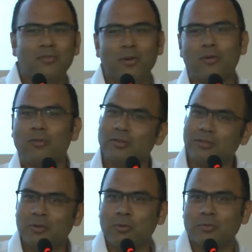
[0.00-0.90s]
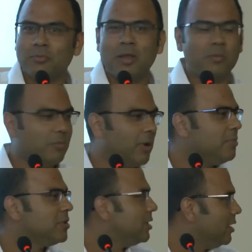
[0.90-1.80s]
fellow trustee who's maybe
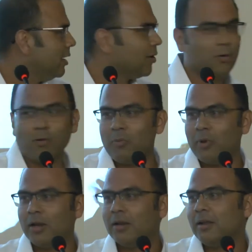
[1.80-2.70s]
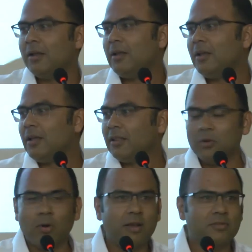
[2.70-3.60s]
babysitting at home, and the
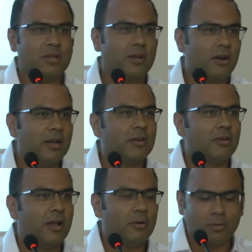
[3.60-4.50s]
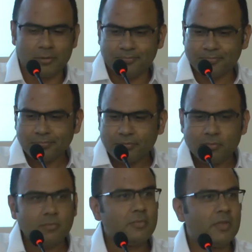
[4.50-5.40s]
wives are running around,
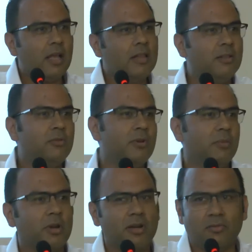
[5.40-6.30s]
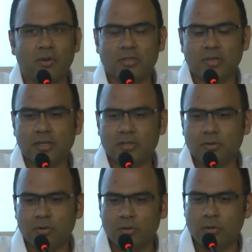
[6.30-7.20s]
and the newly married Fazle.
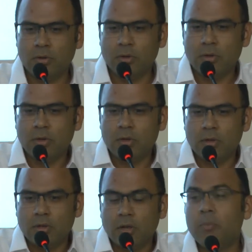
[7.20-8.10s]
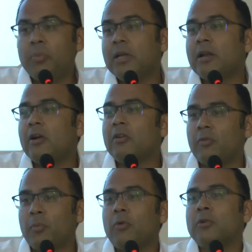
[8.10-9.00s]
So a big round of
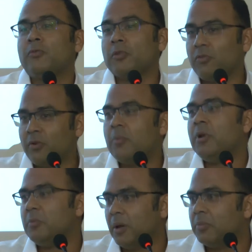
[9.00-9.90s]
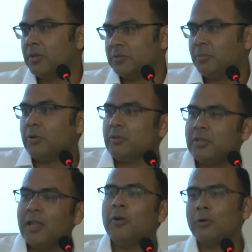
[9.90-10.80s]
applause for the family members, because
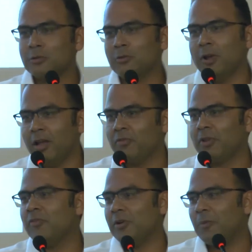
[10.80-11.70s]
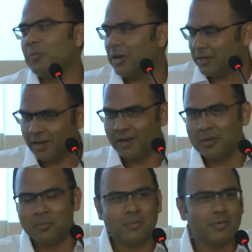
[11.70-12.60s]
they also have given up their time.